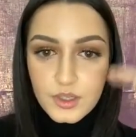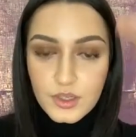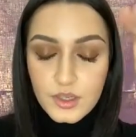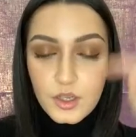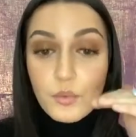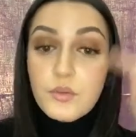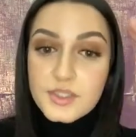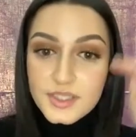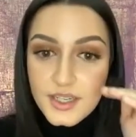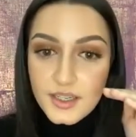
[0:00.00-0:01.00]
it won't
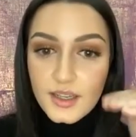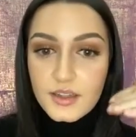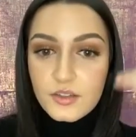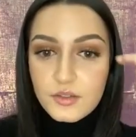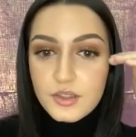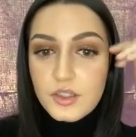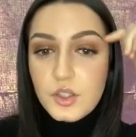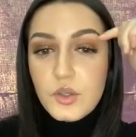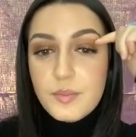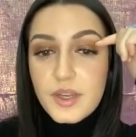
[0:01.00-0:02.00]
stick and then it'll get
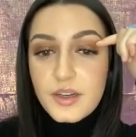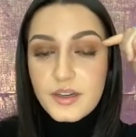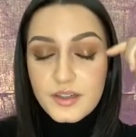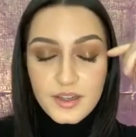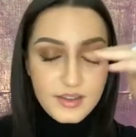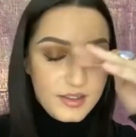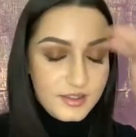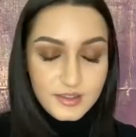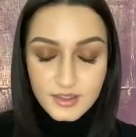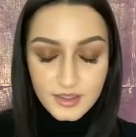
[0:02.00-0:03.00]
glue up here and
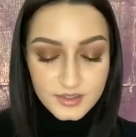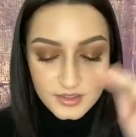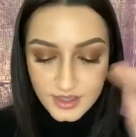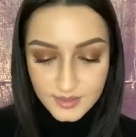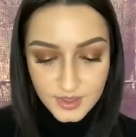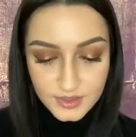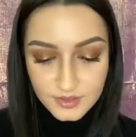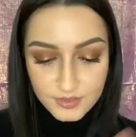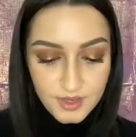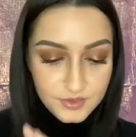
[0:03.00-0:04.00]
then it's a nightmare. And
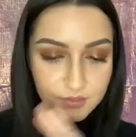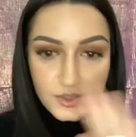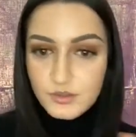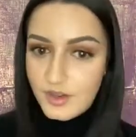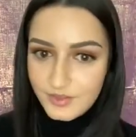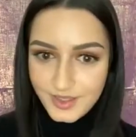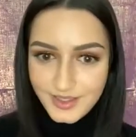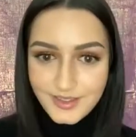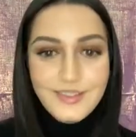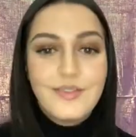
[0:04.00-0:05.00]
then we have to redo
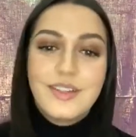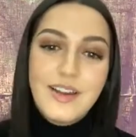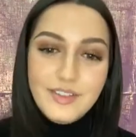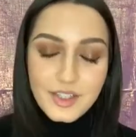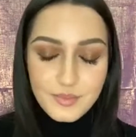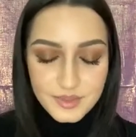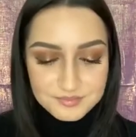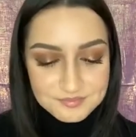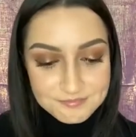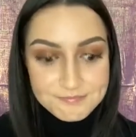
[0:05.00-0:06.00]
everything. No, well, not really,
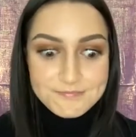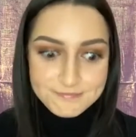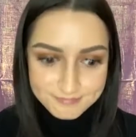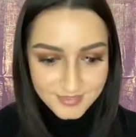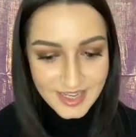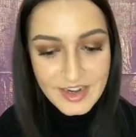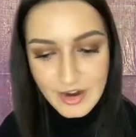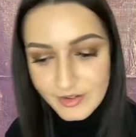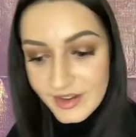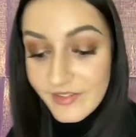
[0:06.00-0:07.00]
but you
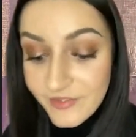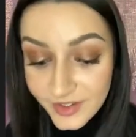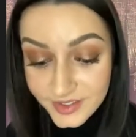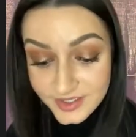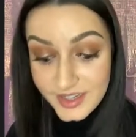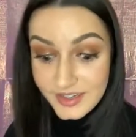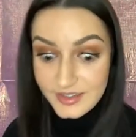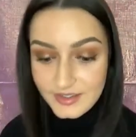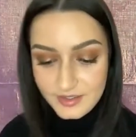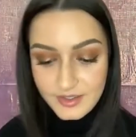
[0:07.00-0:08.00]
know, it feels like
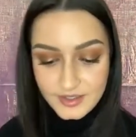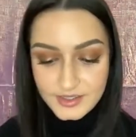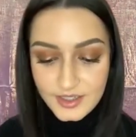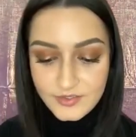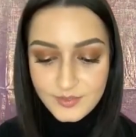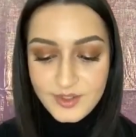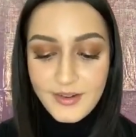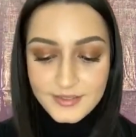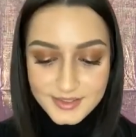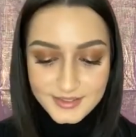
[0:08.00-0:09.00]
you got to start from
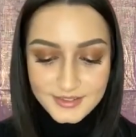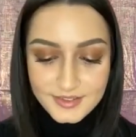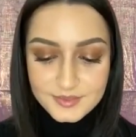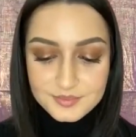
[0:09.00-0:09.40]
ground zero.